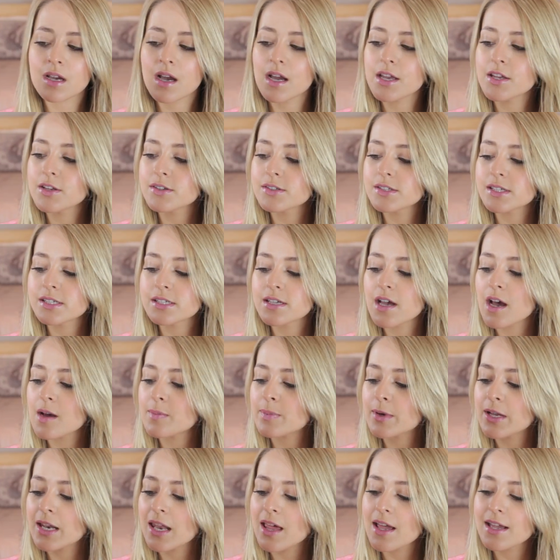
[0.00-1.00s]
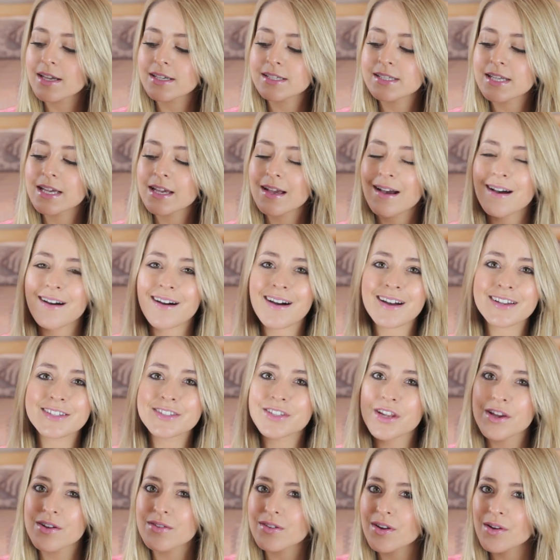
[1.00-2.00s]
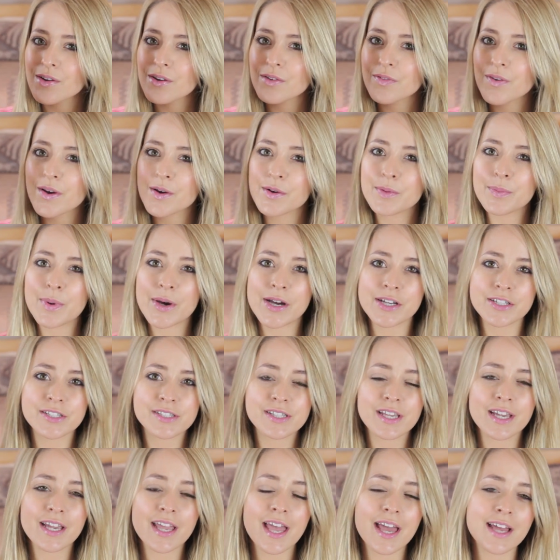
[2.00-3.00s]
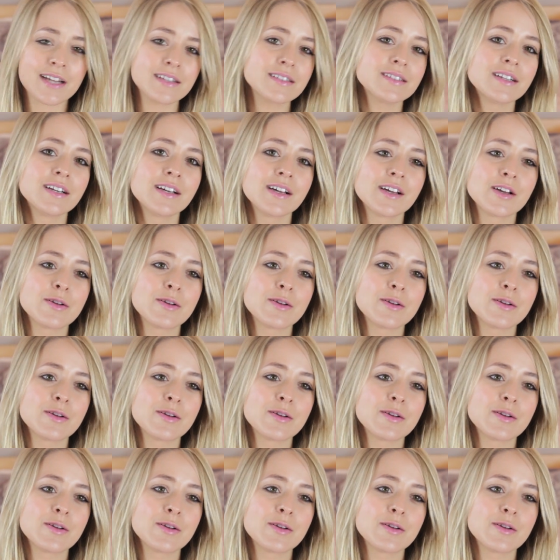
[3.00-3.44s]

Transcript: I used this up, I liked it. I don't know if I would purchase it again.